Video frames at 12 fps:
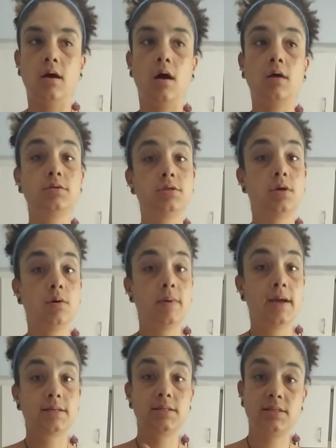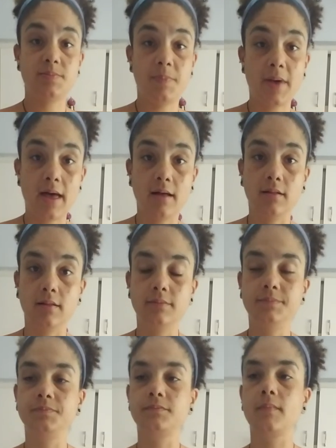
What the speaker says: also expel